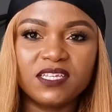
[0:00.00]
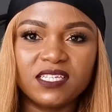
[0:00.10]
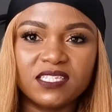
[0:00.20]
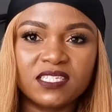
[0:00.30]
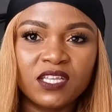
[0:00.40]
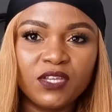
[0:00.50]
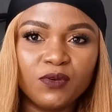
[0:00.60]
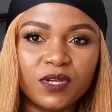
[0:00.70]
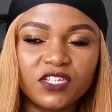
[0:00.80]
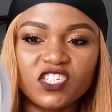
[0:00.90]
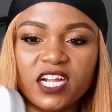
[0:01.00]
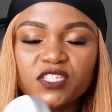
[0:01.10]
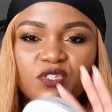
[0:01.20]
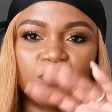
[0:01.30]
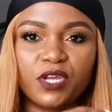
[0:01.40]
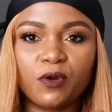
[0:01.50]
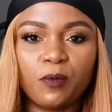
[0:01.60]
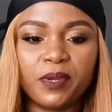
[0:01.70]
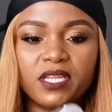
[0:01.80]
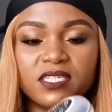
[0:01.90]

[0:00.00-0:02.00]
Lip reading: thing is you can charge, you can open.